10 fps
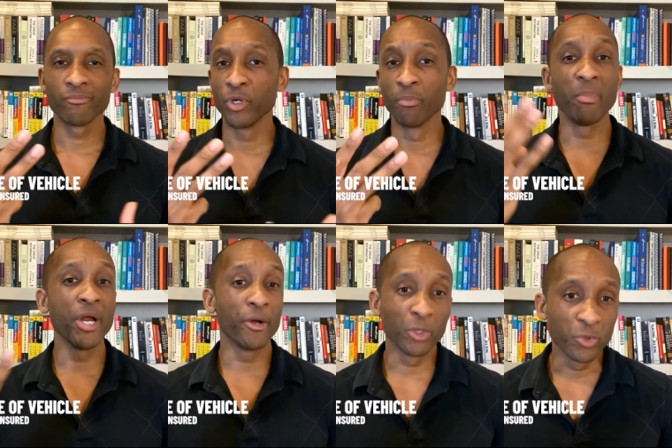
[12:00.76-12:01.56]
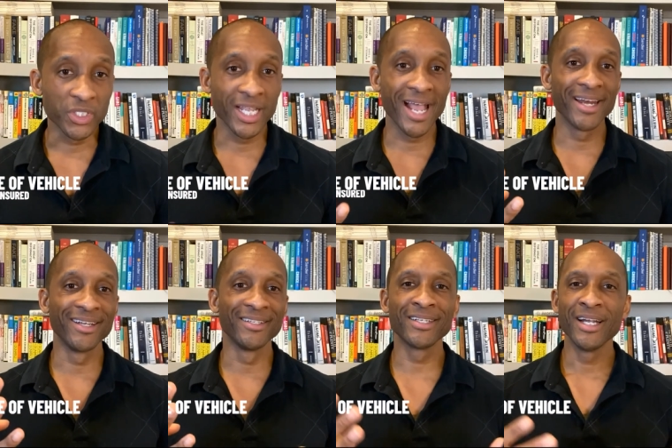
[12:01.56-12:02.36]
your marital
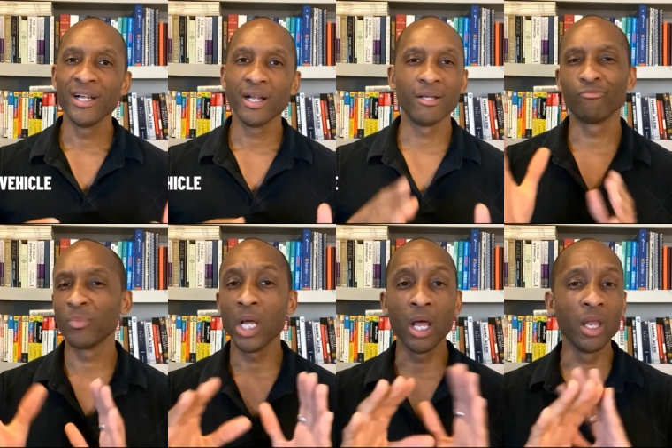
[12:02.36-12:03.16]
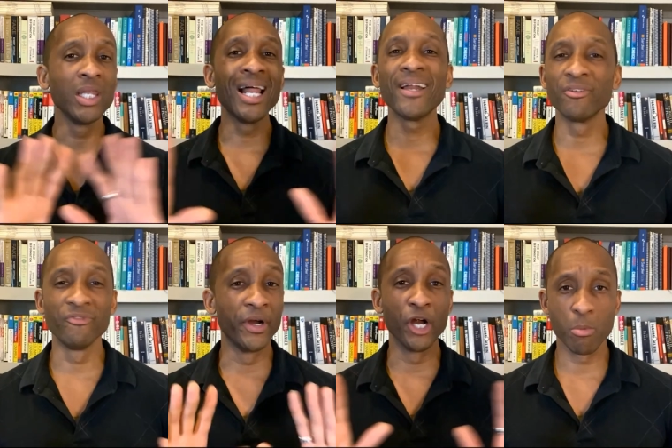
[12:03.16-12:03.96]
status, uh, a lot
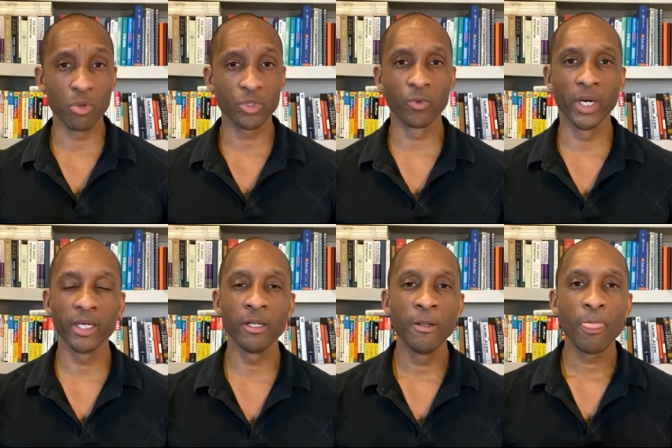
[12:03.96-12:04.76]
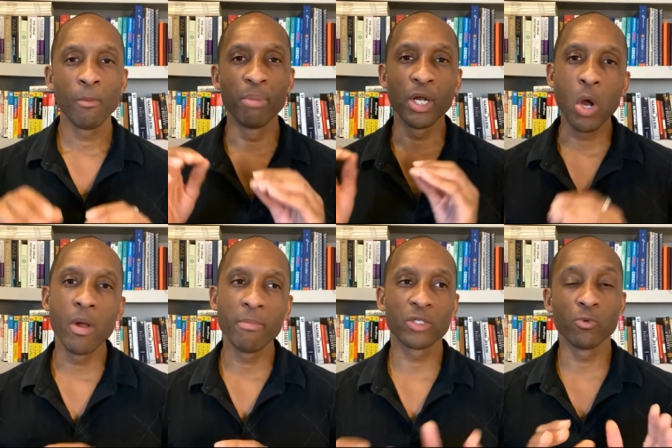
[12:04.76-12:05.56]
of variables, right? But
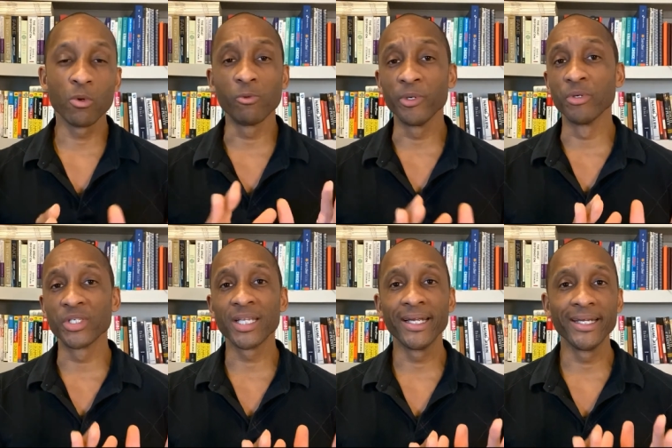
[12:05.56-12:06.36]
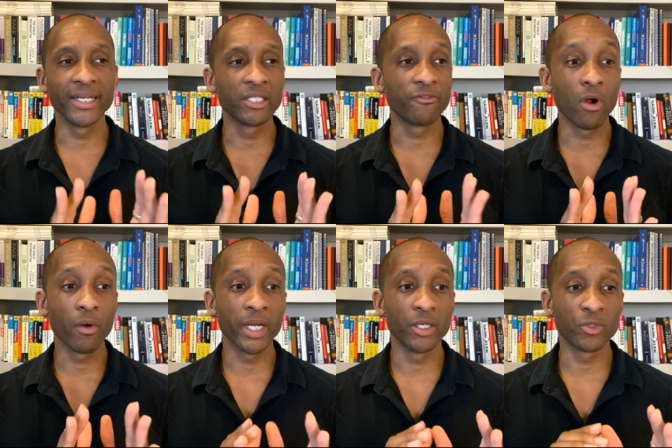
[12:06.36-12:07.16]
going back to what we were saying as
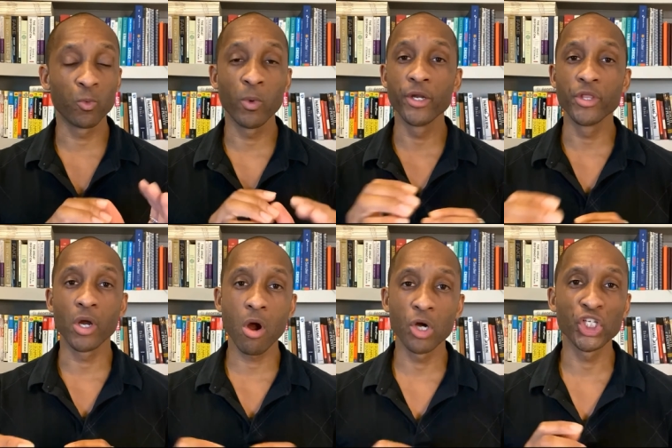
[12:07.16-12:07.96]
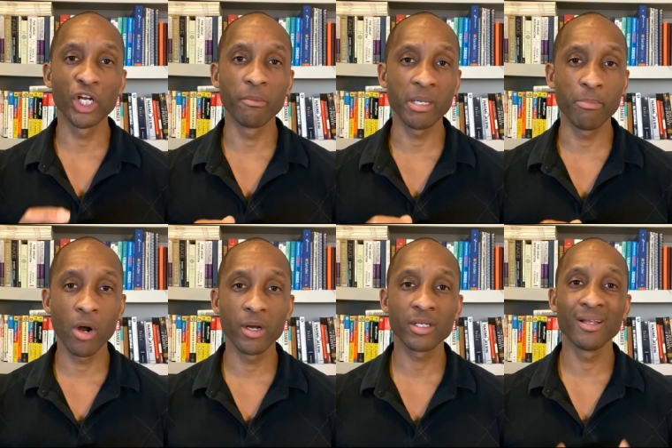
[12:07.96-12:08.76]
far as where the car is going to be
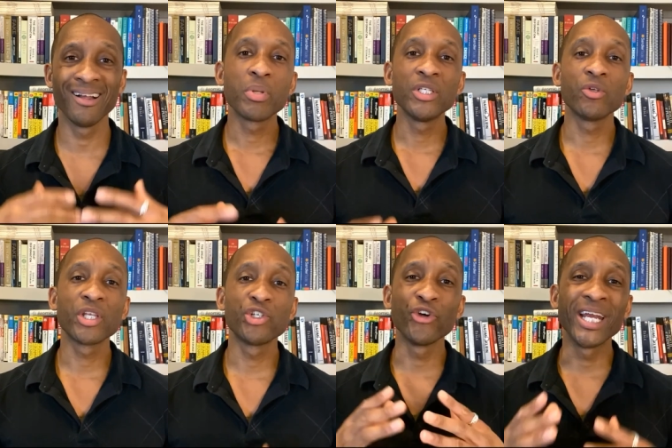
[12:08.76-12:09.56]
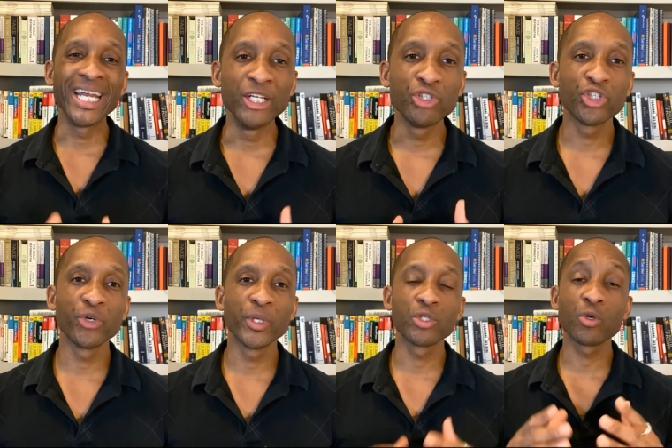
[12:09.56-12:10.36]
parked, Please note that your
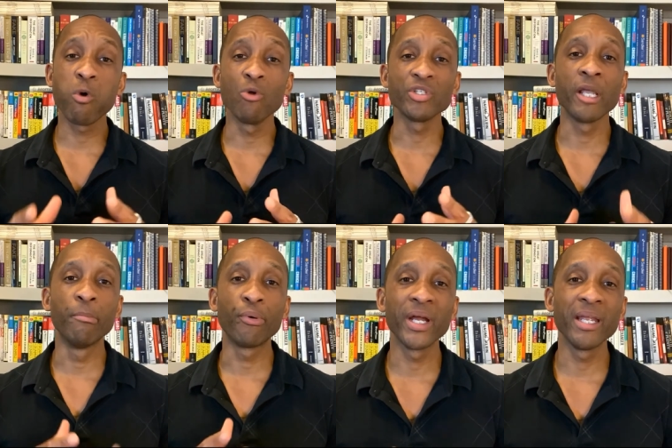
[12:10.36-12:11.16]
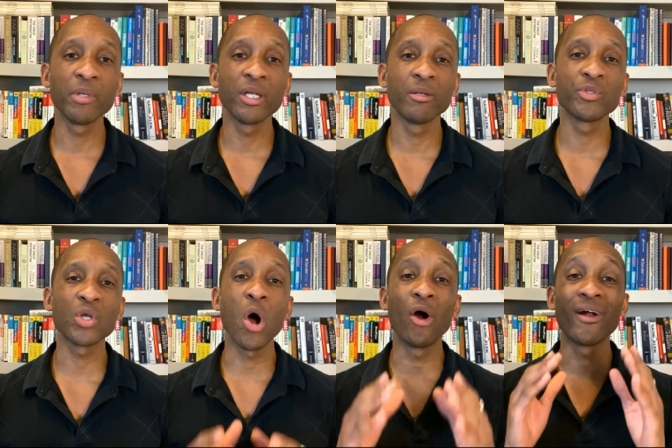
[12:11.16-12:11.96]
insurance quotes and
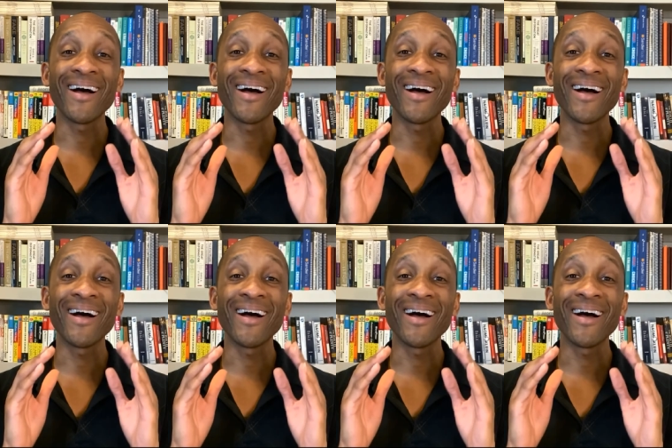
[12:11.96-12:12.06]
premiums are